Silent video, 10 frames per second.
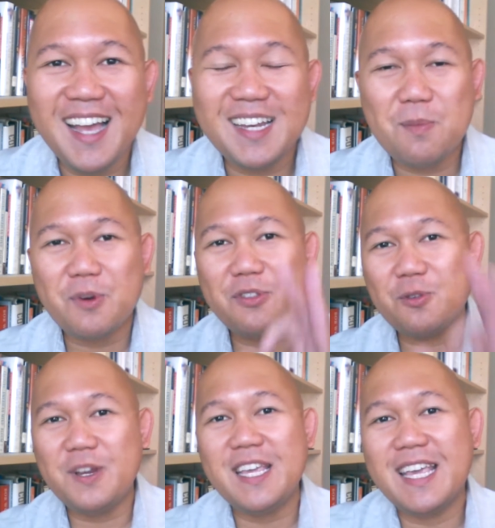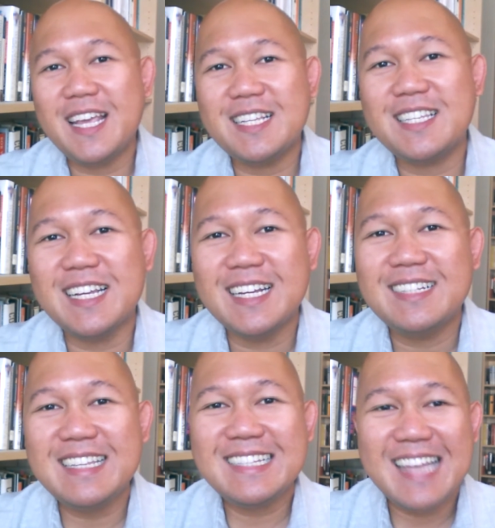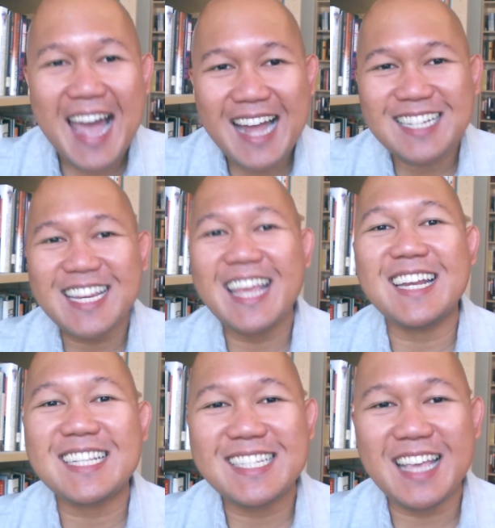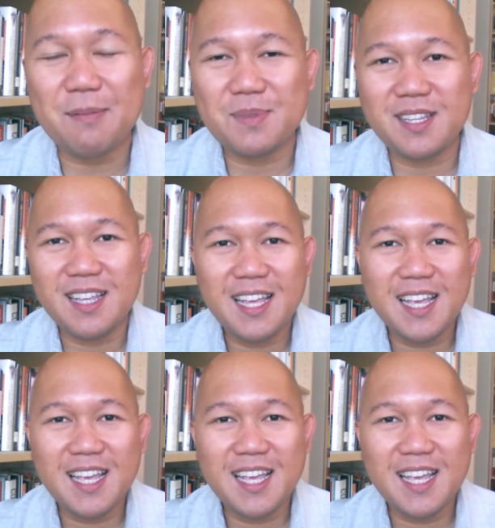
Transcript: Number 3 is detach and accept.